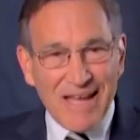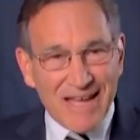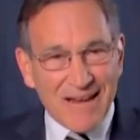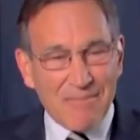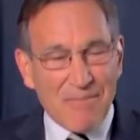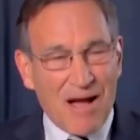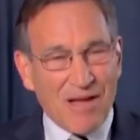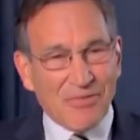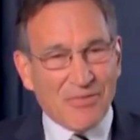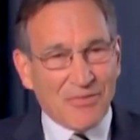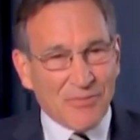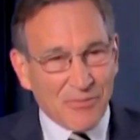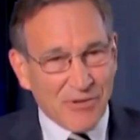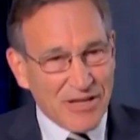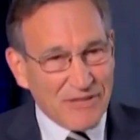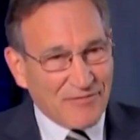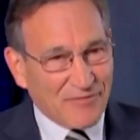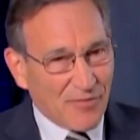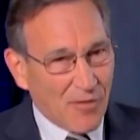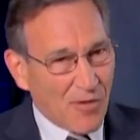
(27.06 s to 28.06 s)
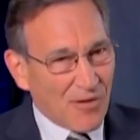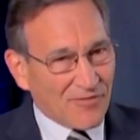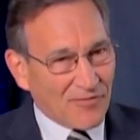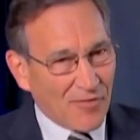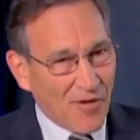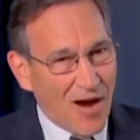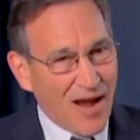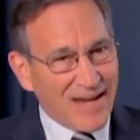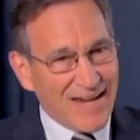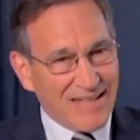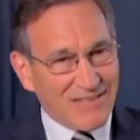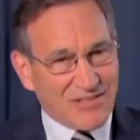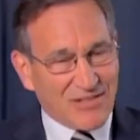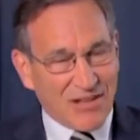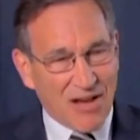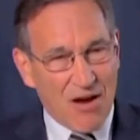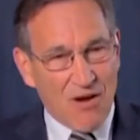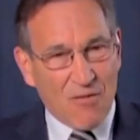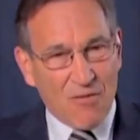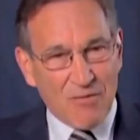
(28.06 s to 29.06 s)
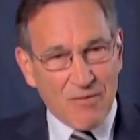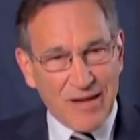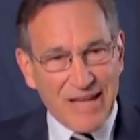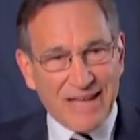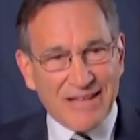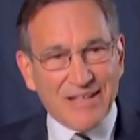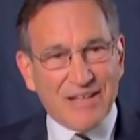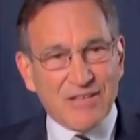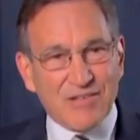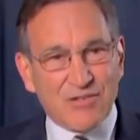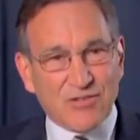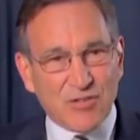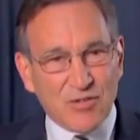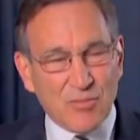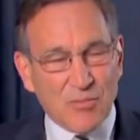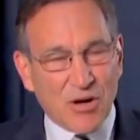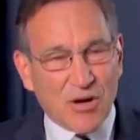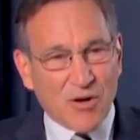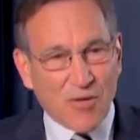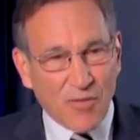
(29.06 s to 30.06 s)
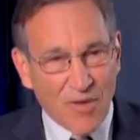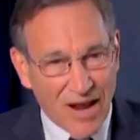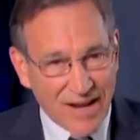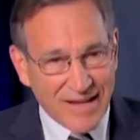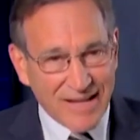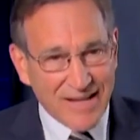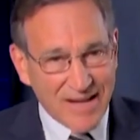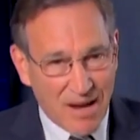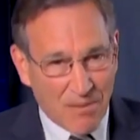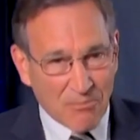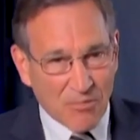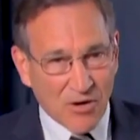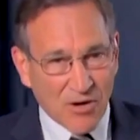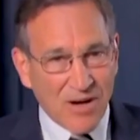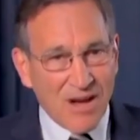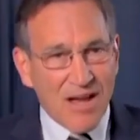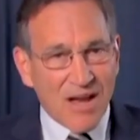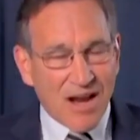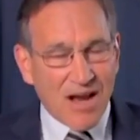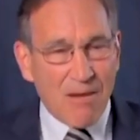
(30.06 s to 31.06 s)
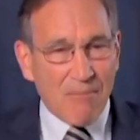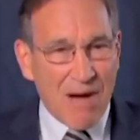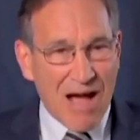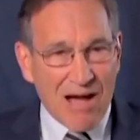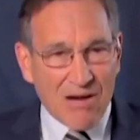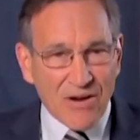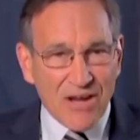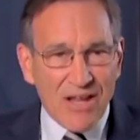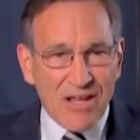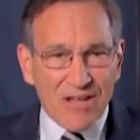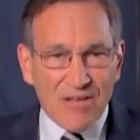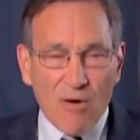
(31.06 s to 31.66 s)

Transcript: and about three, four Fridays ago when we had the consumer credit number come out